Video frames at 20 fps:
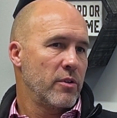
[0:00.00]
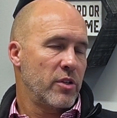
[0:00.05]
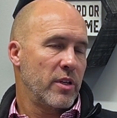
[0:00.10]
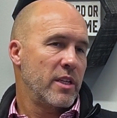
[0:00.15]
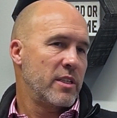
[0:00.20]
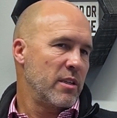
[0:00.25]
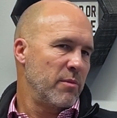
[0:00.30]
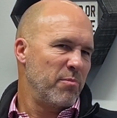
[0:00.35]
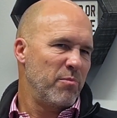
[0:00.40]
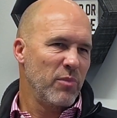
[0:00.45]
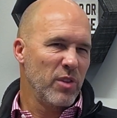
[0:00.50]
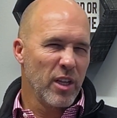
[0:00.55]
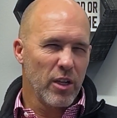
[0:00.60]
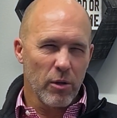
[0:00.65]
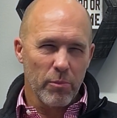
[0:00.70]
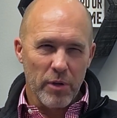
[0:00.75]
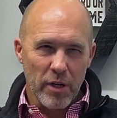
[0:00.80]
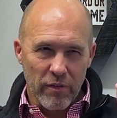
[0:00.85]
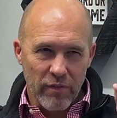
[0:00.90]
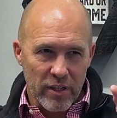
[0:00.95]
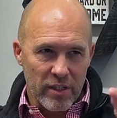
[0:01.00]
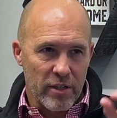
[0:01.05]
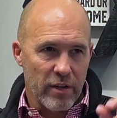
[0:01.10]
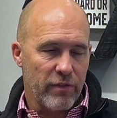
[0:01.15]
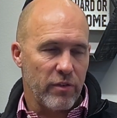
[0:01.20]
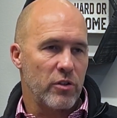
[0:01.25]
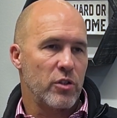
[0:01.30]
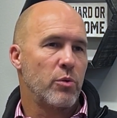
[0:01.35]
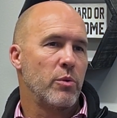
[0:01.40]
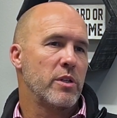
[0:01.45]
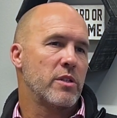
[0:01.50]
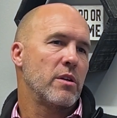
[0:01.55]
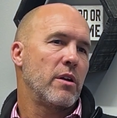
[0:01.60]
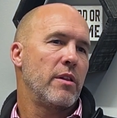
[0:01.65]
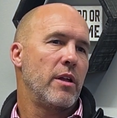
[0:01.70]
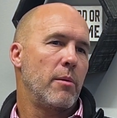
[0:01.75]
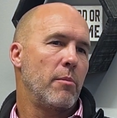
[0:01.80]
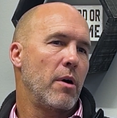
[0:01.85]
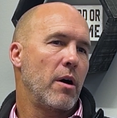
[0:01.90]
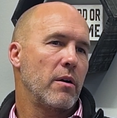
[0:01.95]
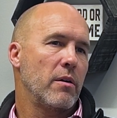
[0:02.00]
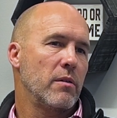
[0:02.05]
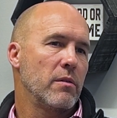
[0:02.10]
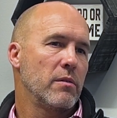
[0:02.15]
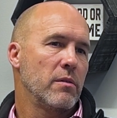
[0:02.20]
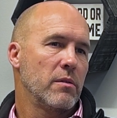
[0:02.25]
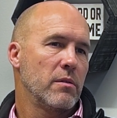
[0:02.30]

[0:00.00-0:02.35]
So it's a little bit of a different twist on that model.